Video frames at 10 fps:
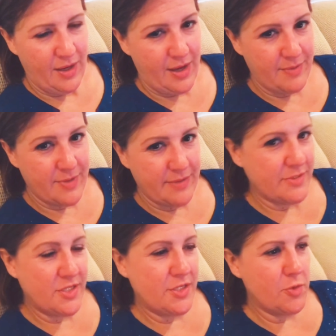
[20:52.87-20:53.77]
I'm
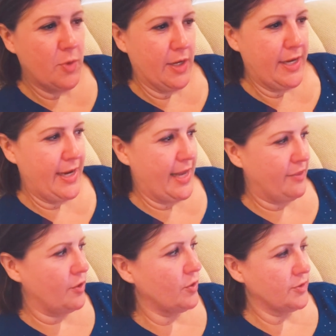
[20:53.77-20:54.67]
still working
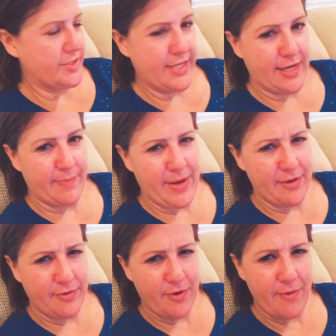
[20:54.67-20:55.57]
on the whole setup. I
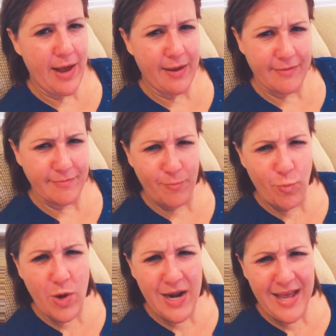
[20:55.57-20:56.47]
don't know
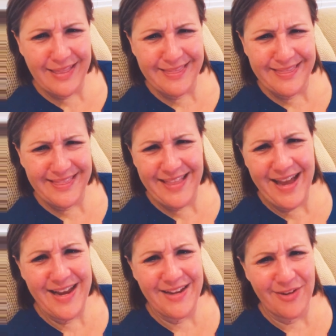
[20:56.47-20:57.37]
what I
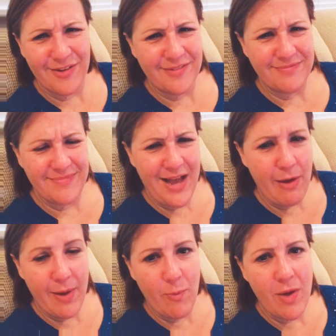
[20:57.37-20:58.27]
like or
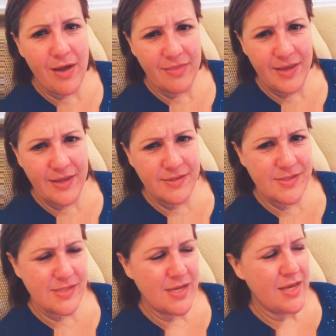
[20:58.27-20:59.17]
how I want
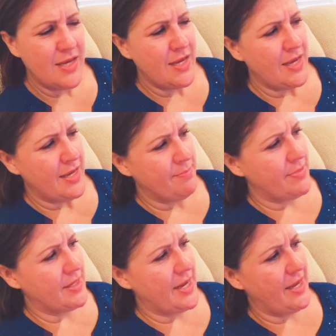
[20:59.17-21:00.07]
things,
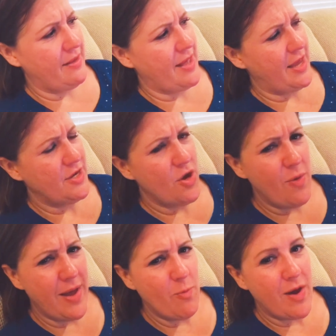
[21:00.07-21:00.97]
but I
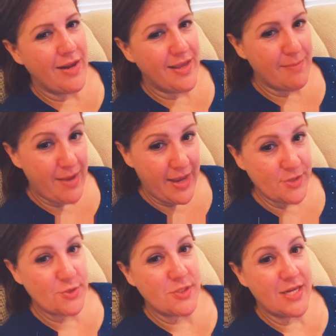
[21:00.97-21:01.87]
know I want to get my
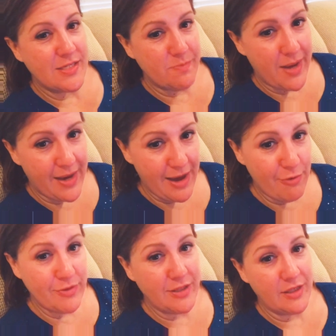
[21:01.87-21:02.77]
exercise bike
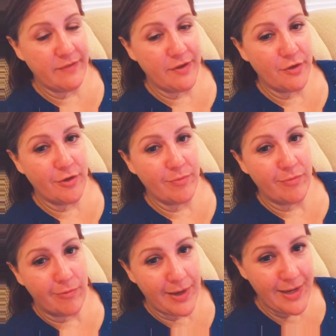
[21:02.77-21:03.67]
out in the living
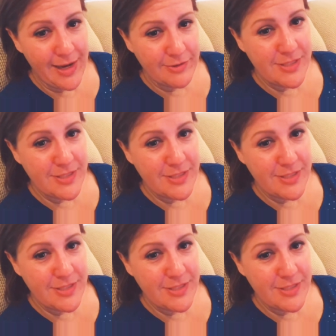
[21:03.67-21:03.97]
room. Right now